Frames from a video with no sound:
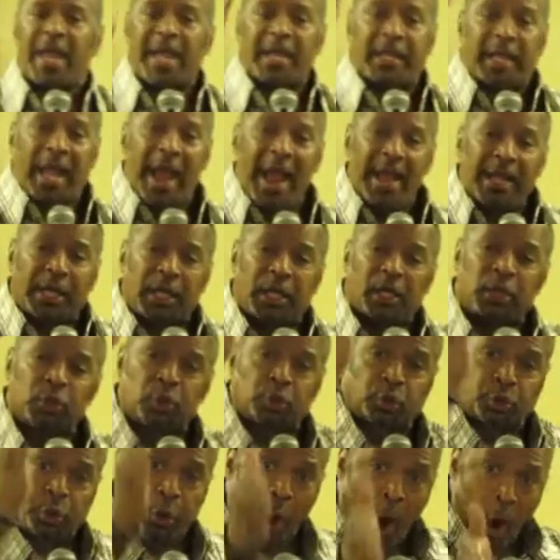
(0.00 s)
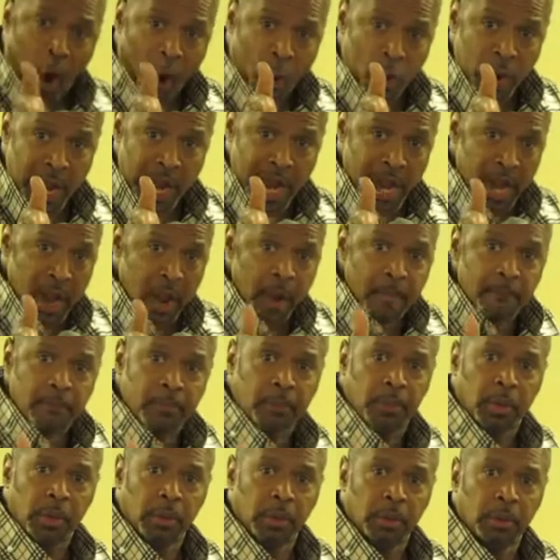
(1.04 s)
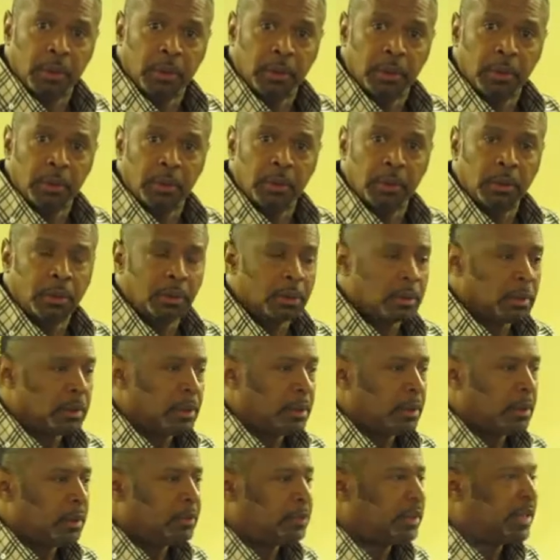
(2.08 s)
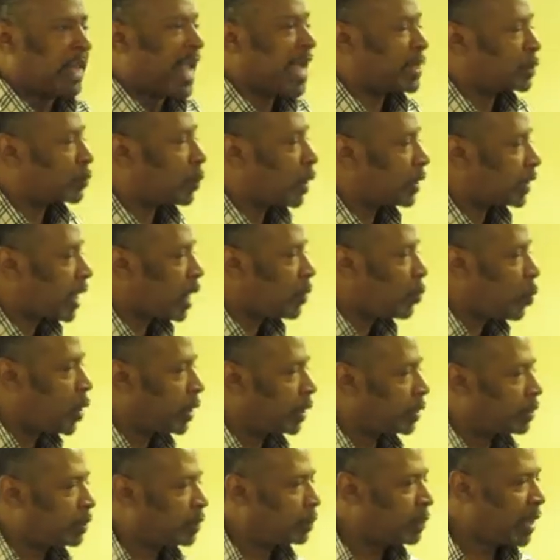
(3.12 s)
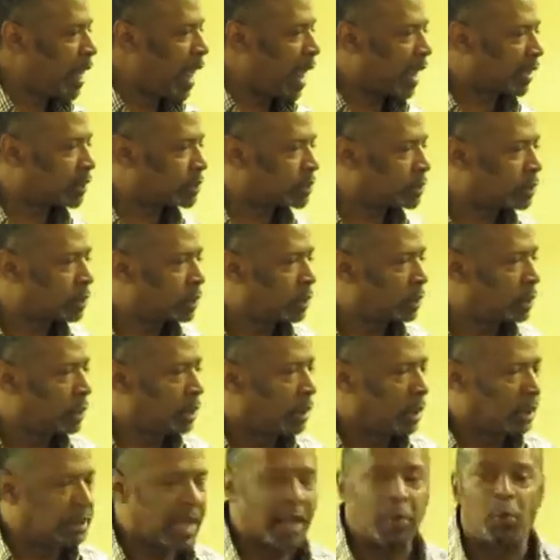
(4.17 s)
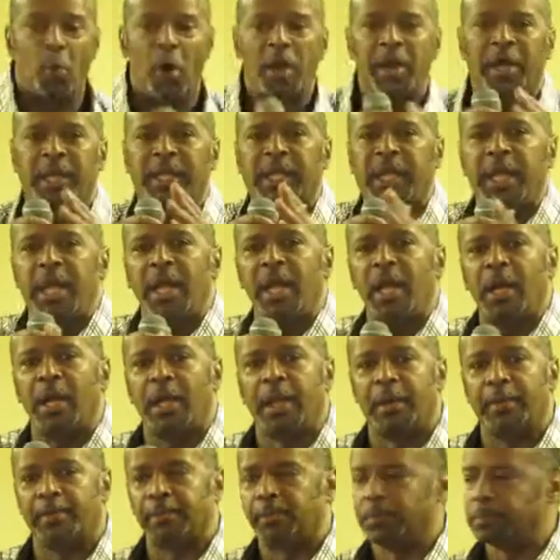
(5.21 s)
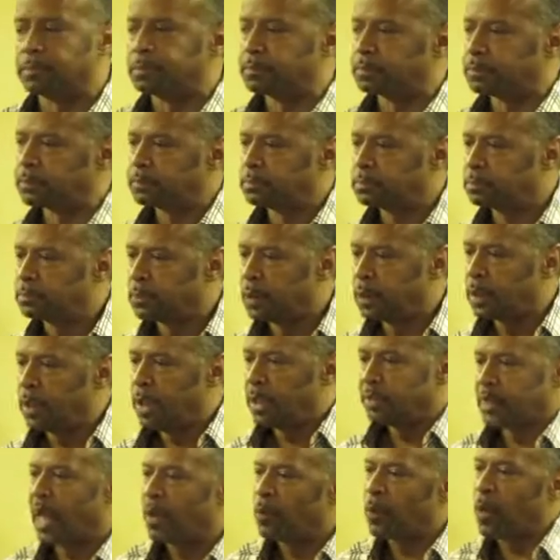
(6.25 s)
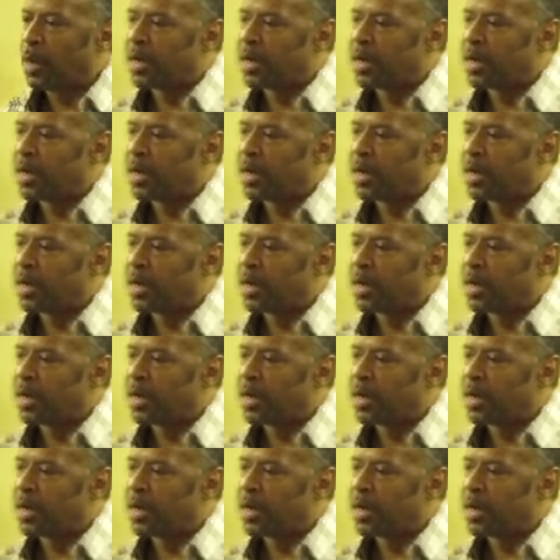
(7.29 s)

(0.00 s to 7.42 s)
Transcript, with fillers: they can't control him, guess what they want to do next? They want to kill him. They